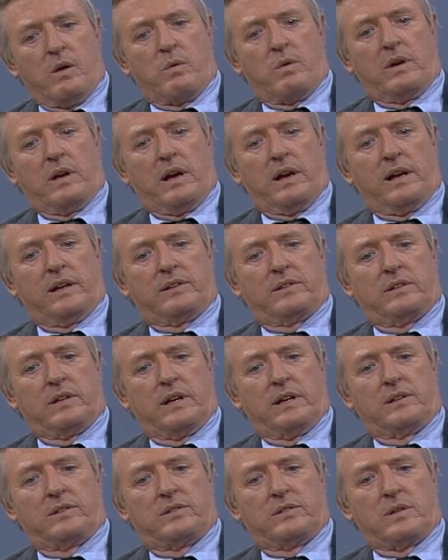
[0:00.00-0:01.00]
well now
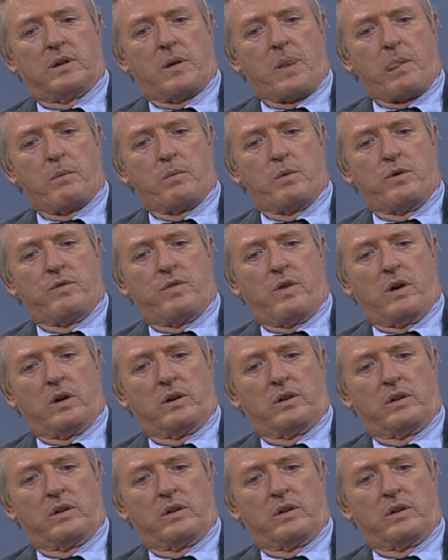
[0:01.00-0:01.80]
let's move on